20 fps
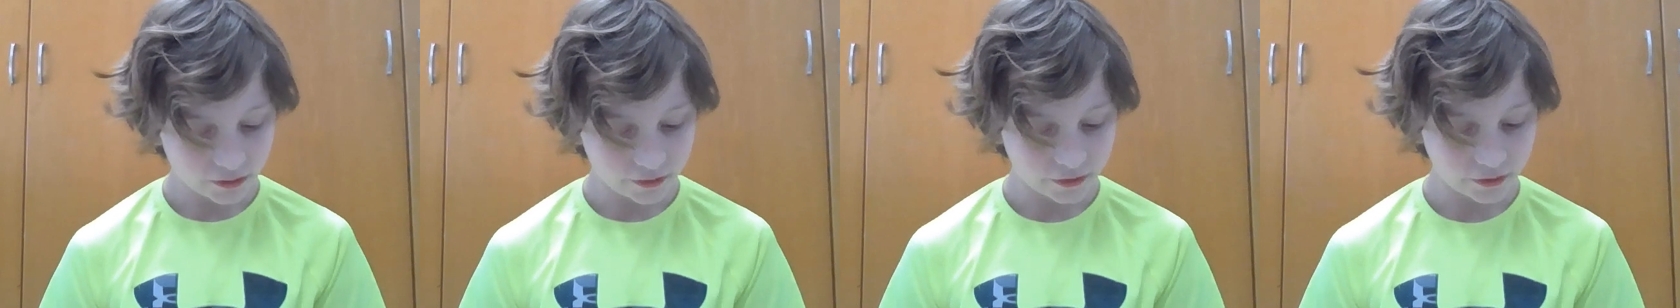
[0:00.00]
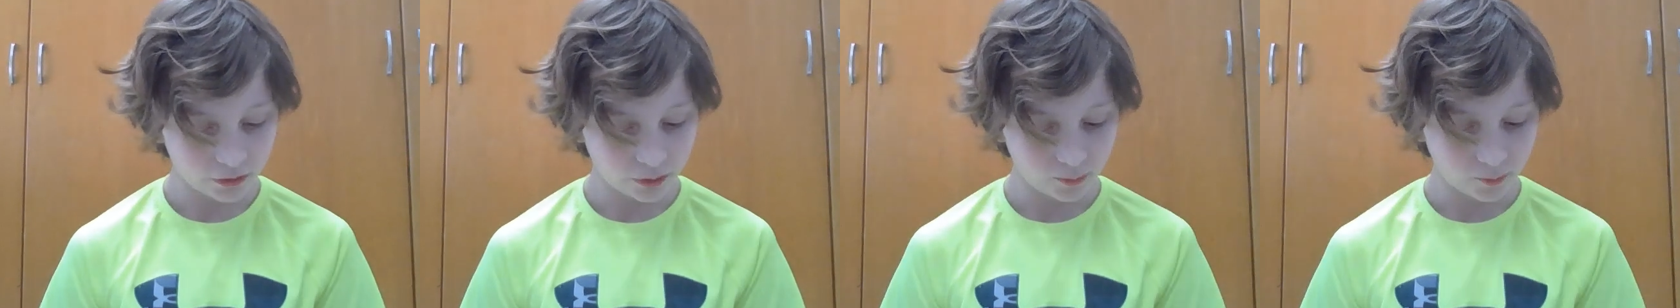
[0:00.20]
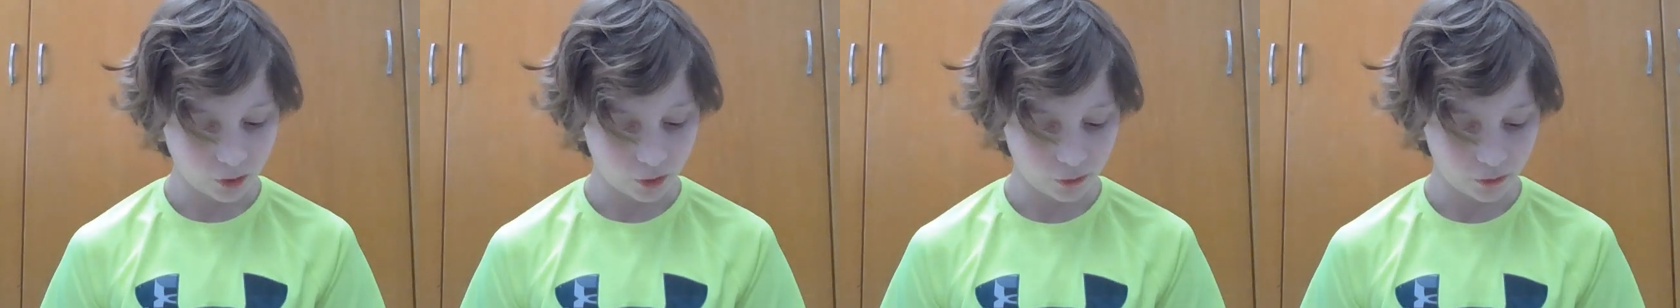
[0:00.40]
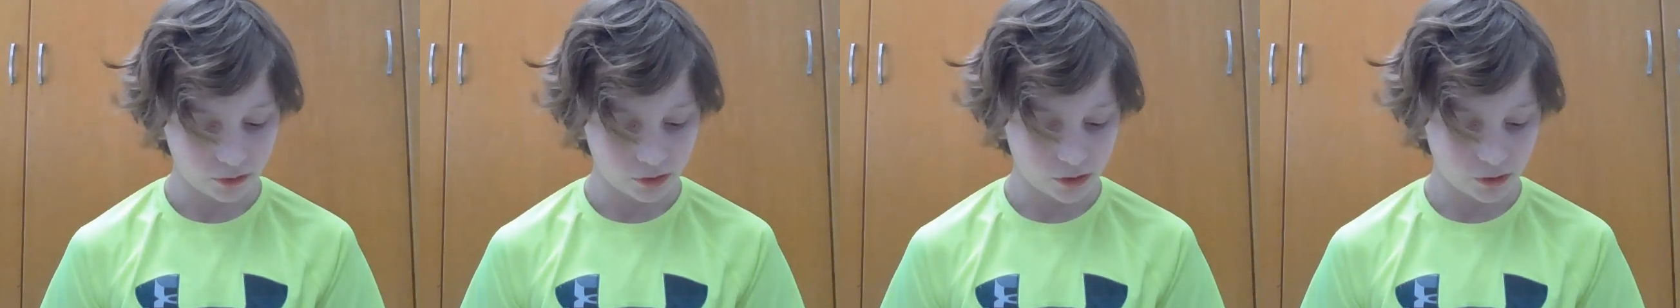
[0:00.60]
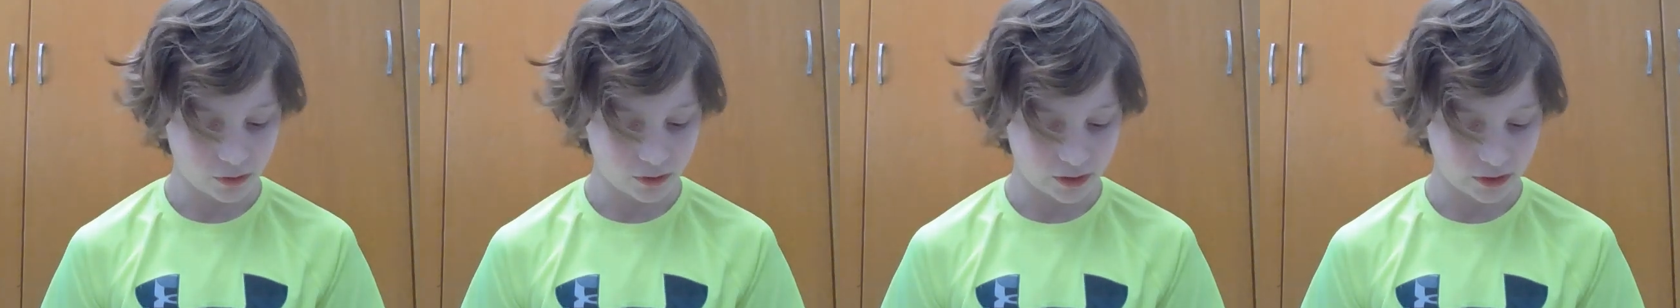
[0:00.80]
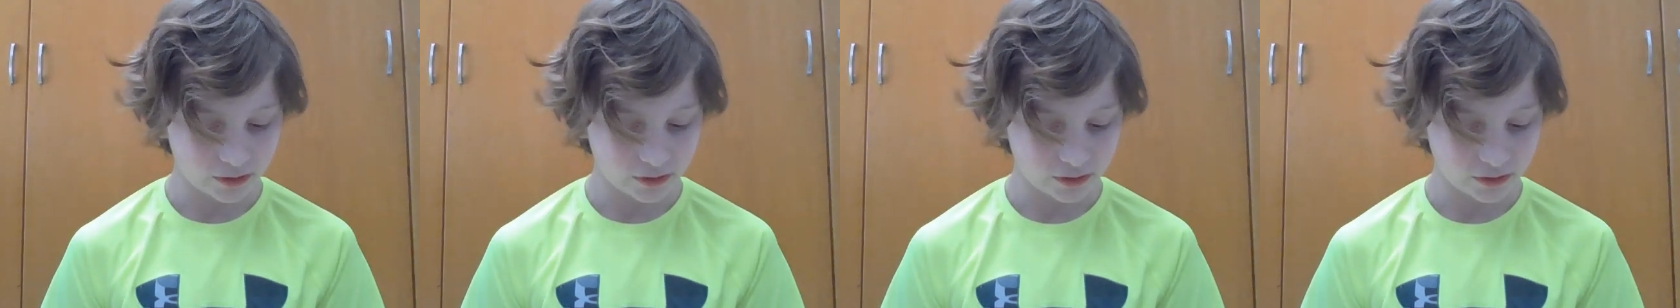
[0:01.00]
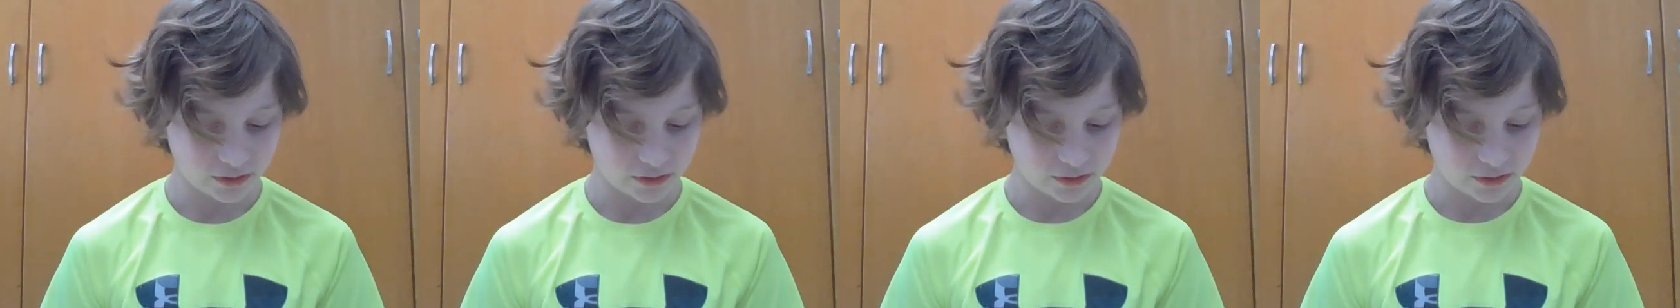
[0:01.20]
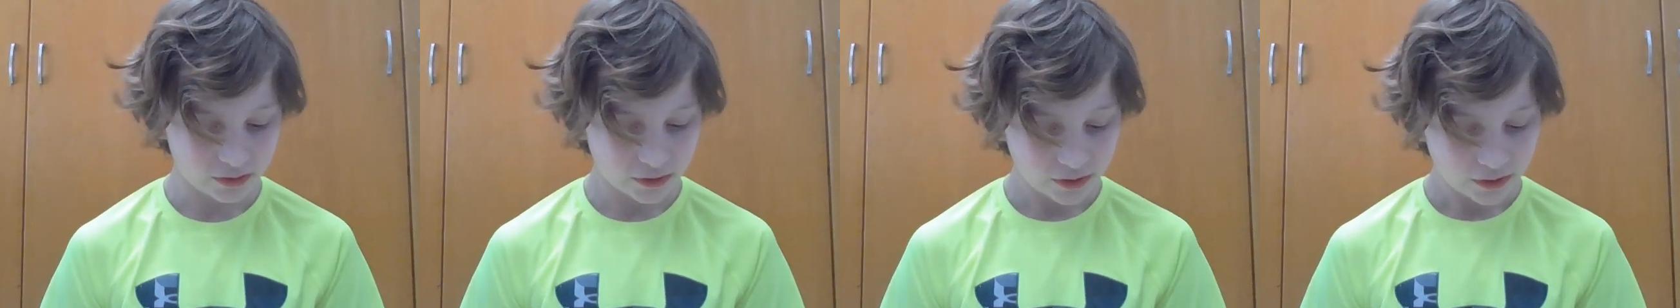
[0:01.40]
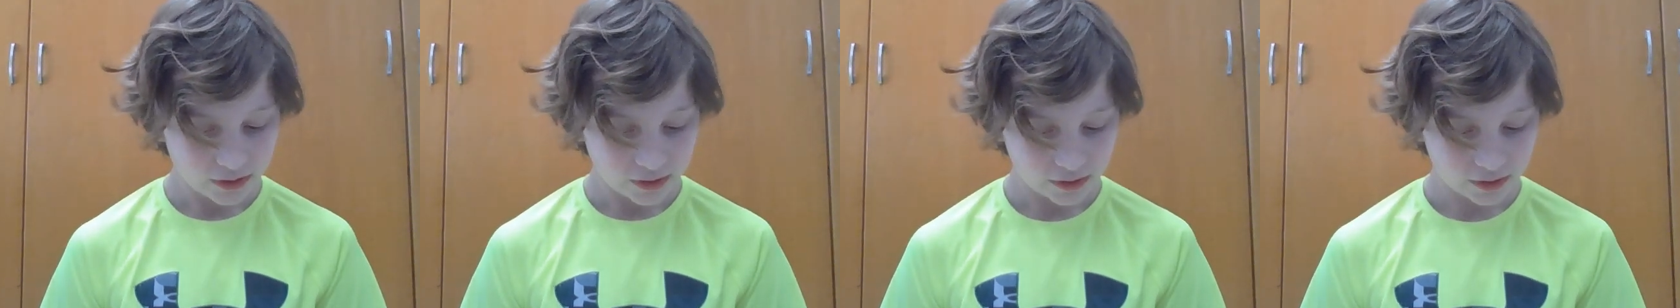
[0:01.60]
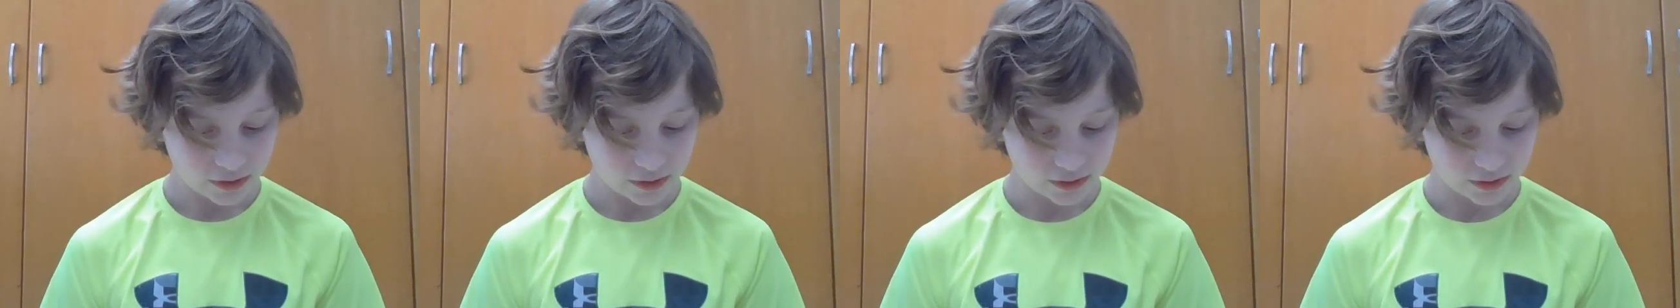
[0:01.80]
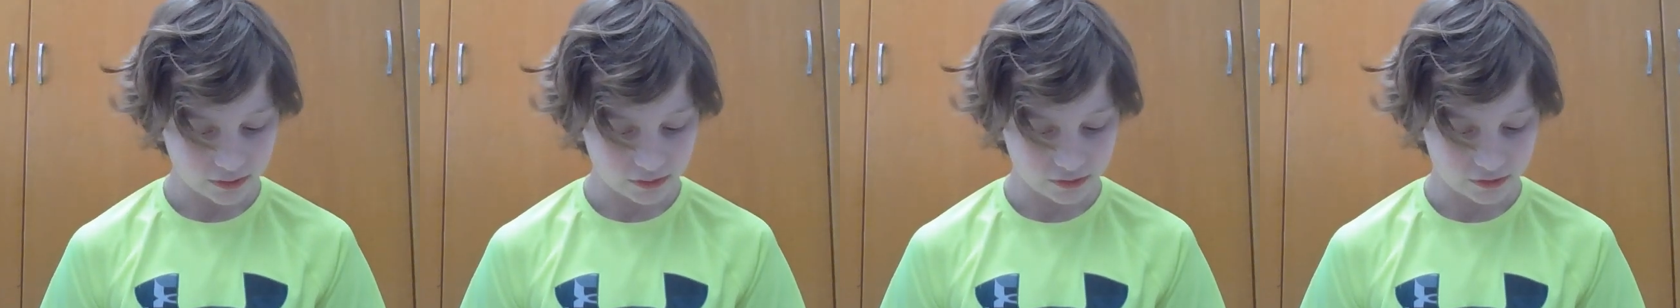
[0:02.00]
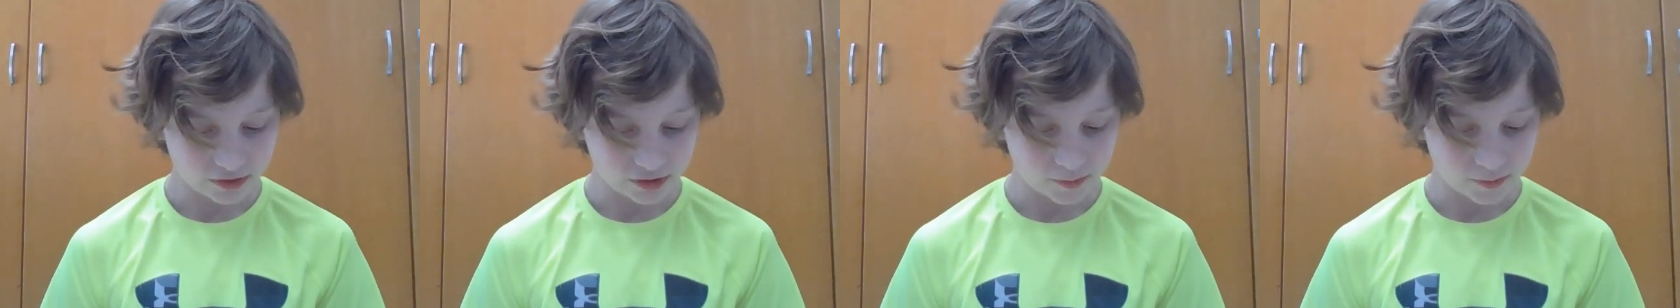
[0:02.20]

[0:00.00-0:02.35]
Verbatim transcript: Here, Mario and and